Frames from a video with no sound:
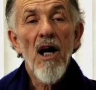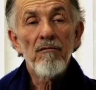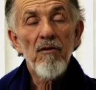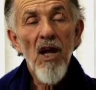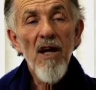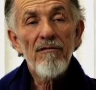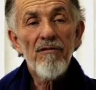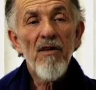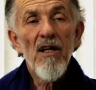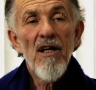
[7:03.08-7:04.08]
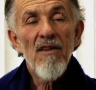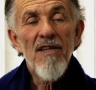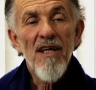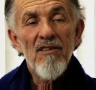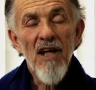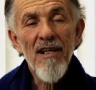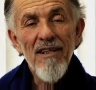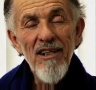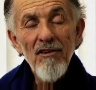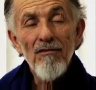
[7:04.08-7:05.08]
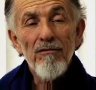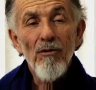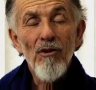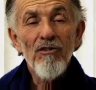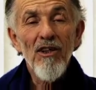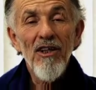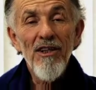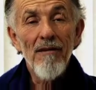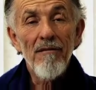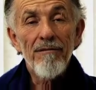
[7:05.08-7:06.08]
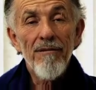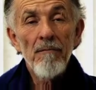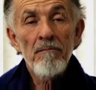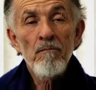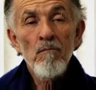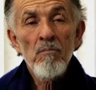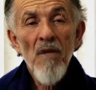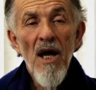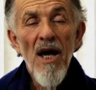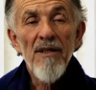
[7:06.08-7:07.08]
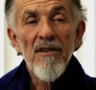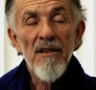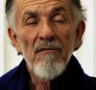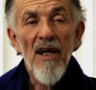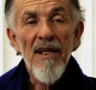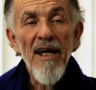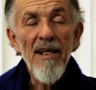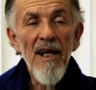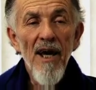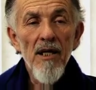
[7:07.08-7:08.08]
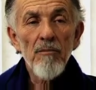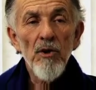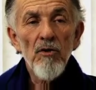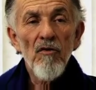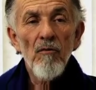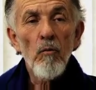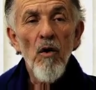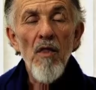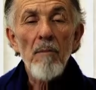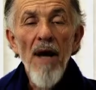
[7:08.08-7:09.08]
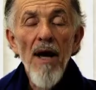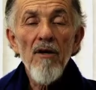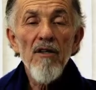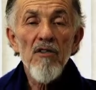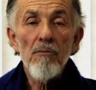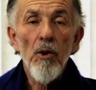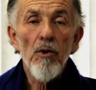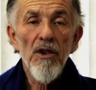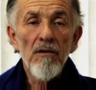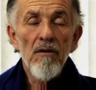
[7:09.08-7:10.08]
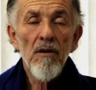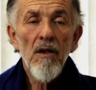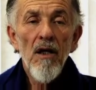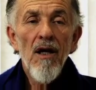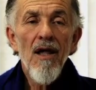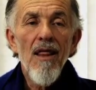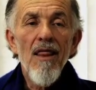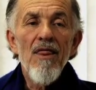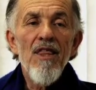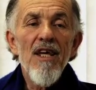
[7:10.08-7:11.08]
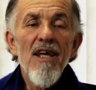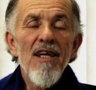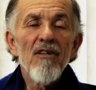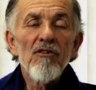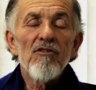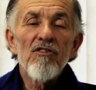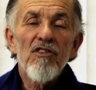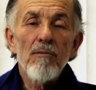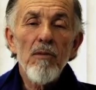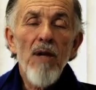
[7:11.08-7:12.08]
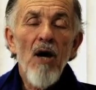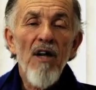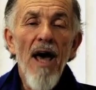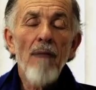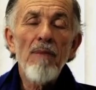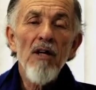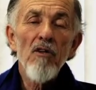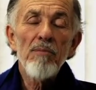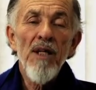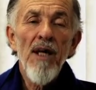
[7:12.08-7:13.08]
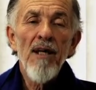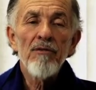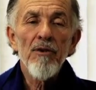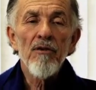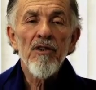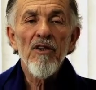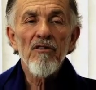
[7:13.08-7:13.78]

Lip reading: of life that is ideal for us to live. And like any animal, when the pattern is broken, the illnesses come about. Aberrant behavior.